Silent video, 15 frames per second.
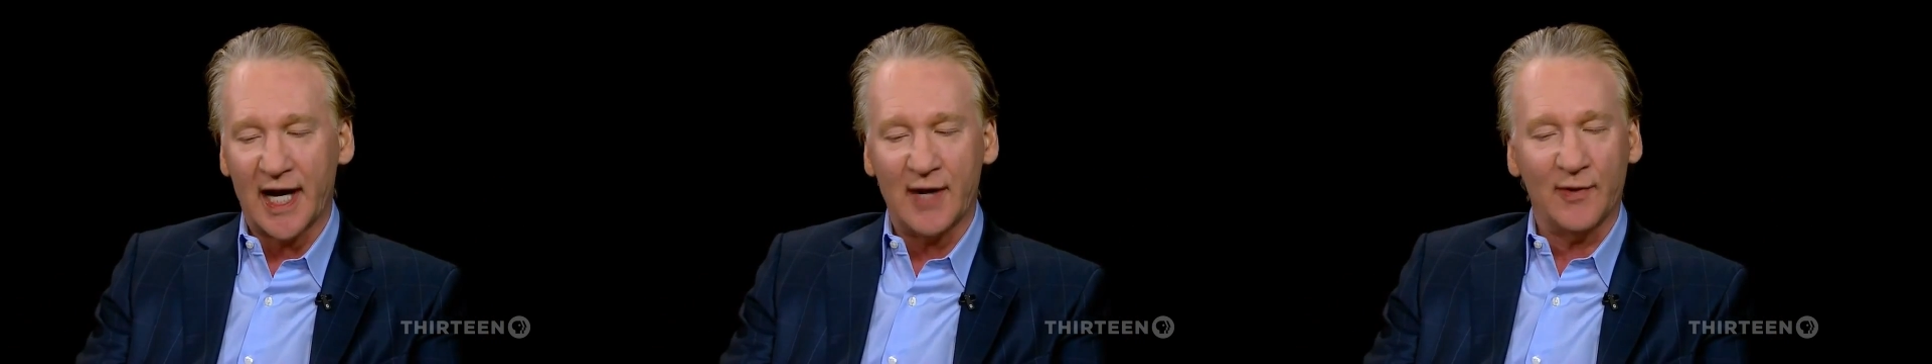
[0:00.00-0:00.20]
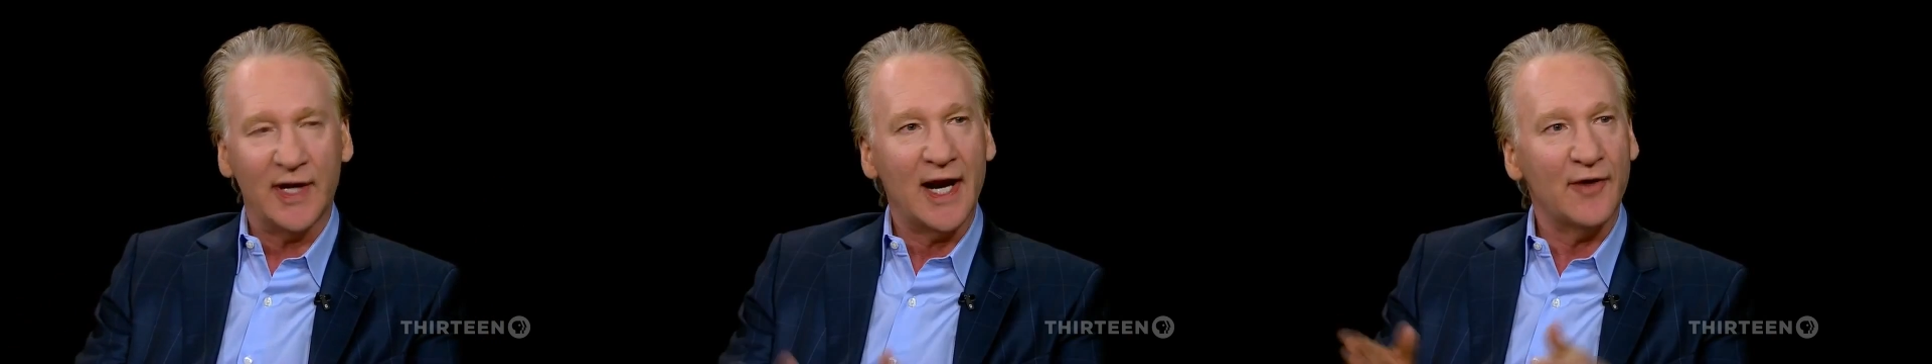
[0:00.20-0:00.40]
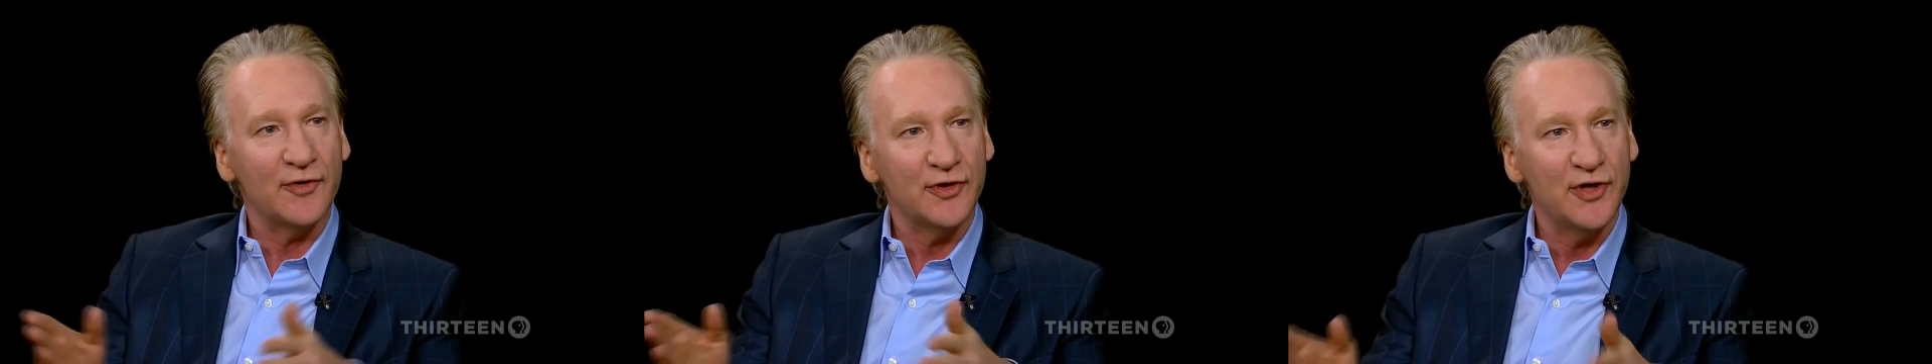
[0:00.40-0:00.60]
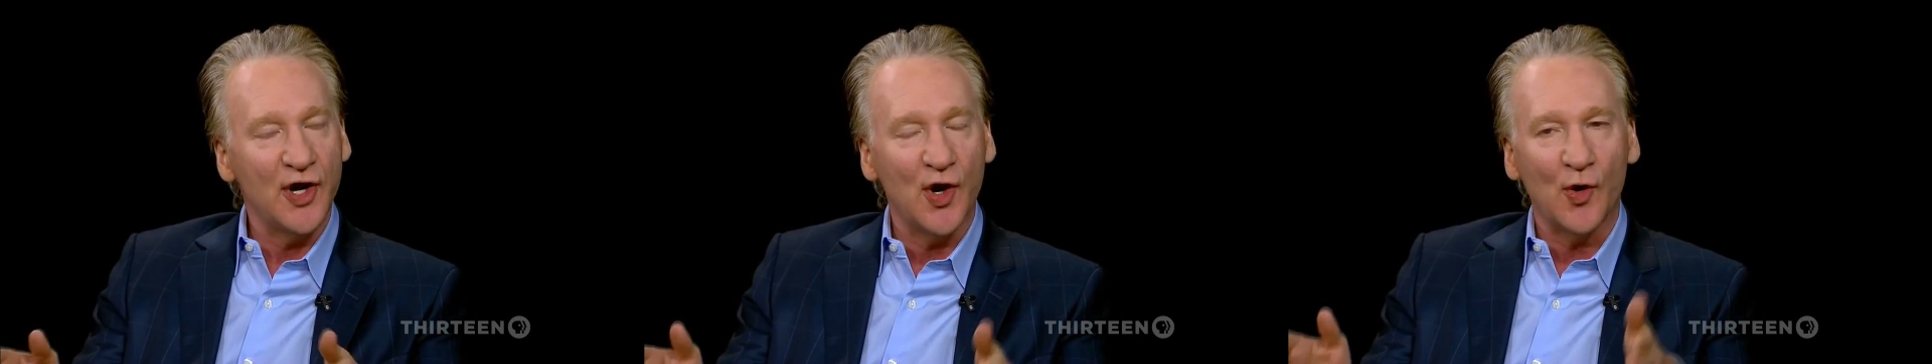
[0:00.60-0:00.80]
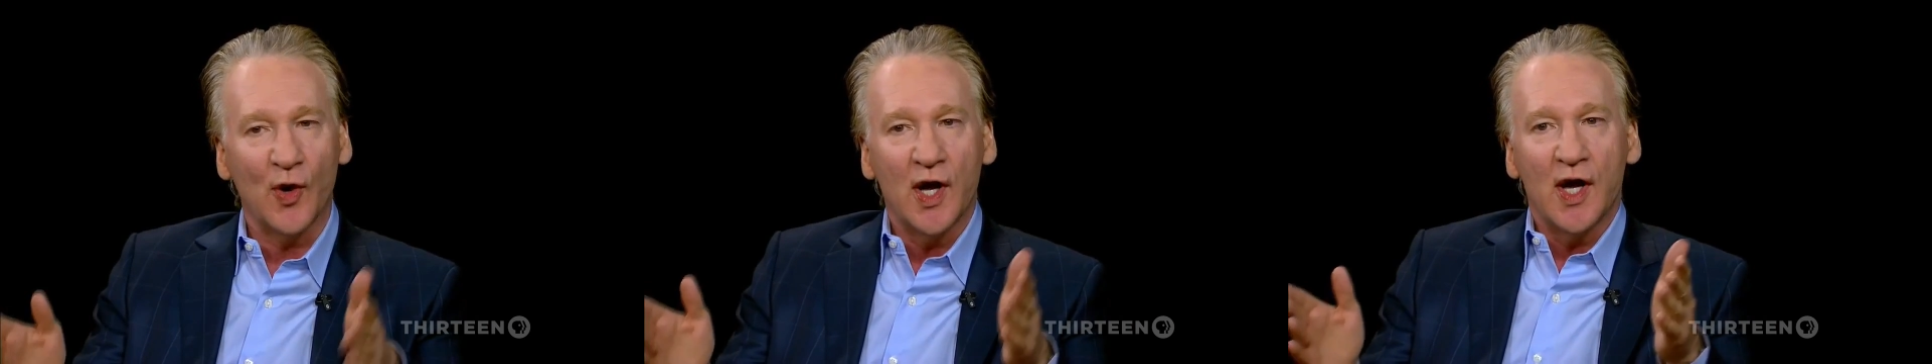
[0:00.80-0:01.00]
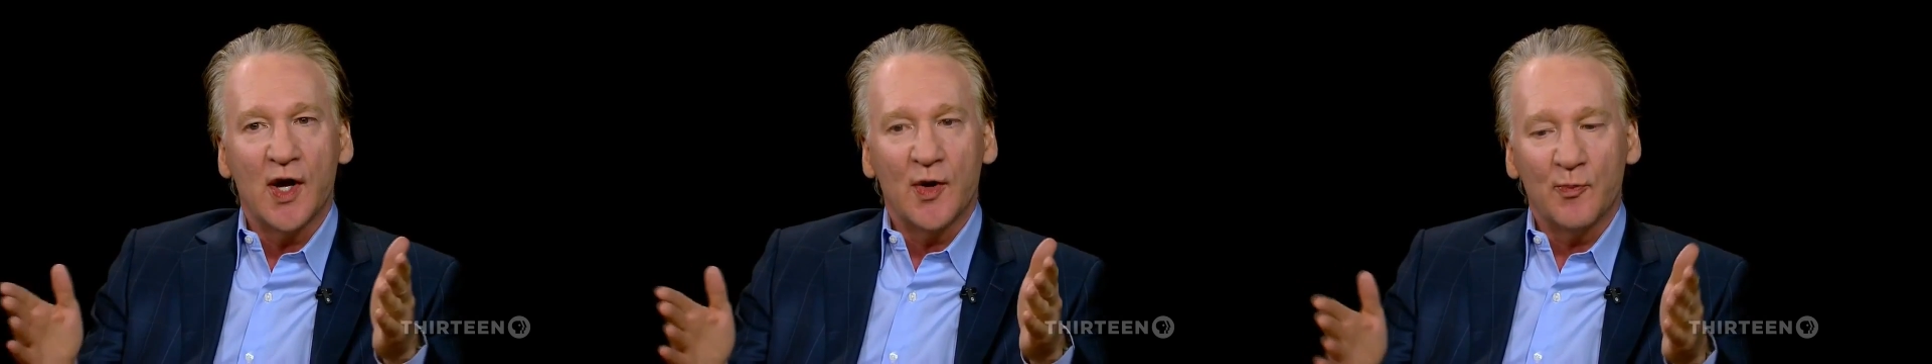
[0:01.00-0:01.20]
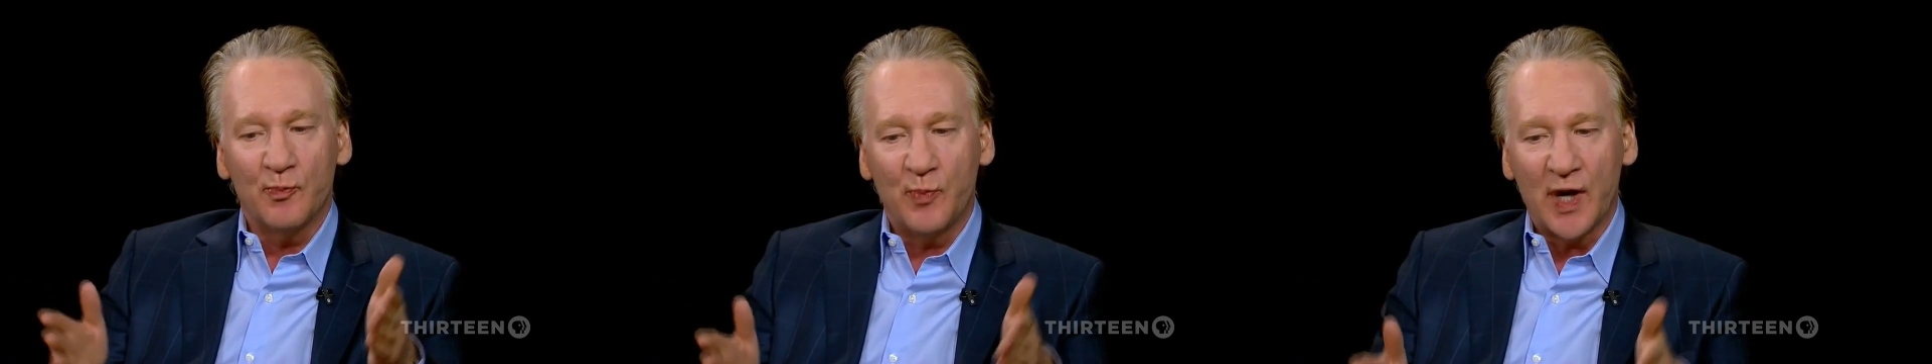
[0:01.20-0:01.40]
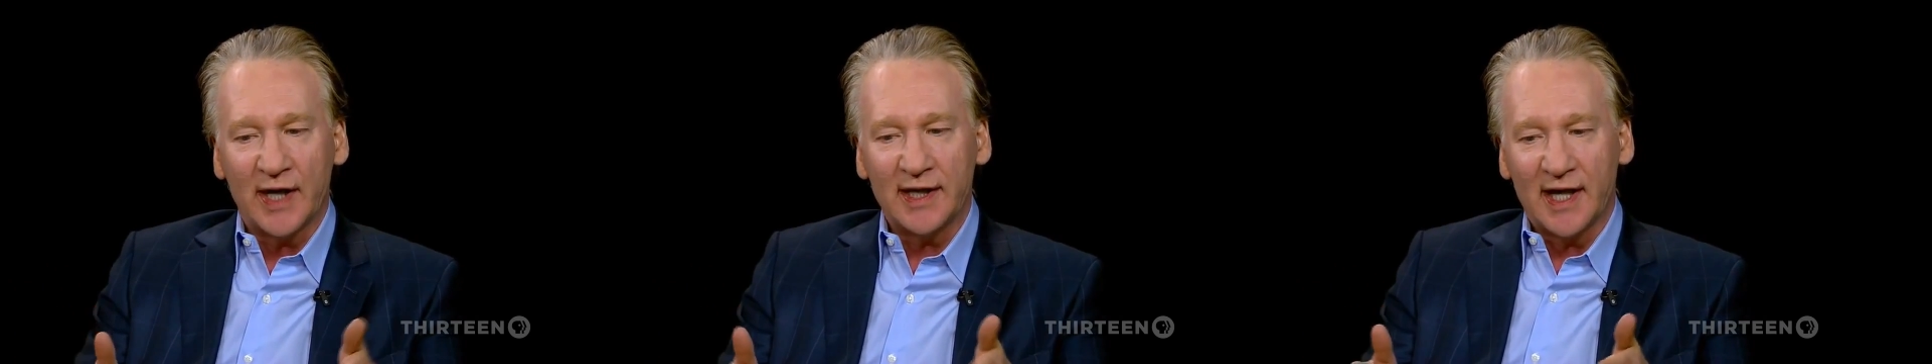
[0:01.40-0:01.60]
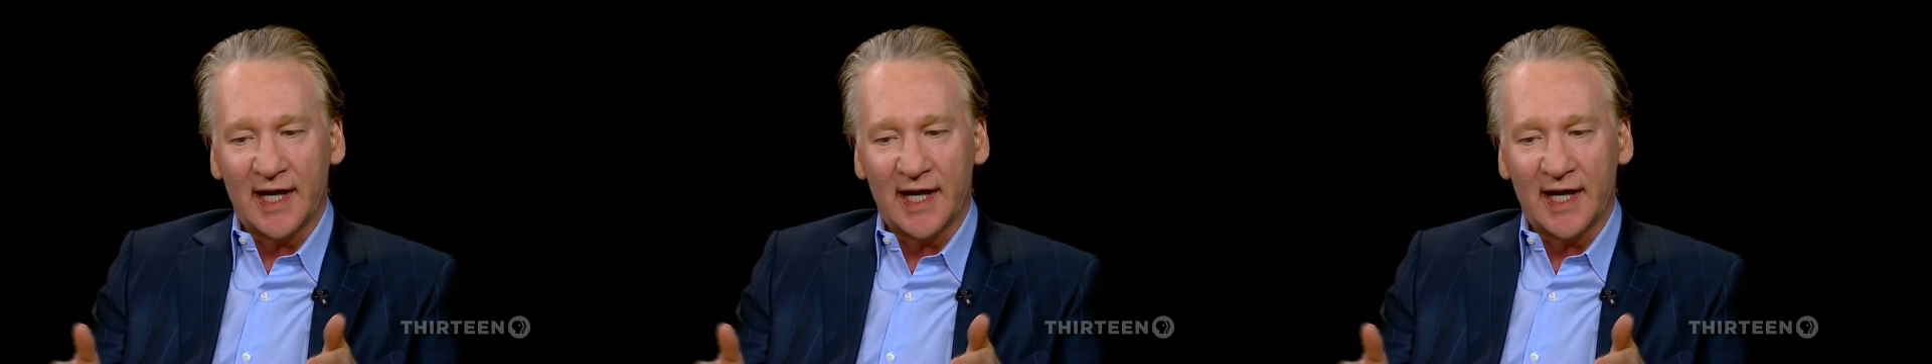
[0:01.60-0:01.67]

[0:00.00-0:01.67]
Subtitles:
carried out? No. But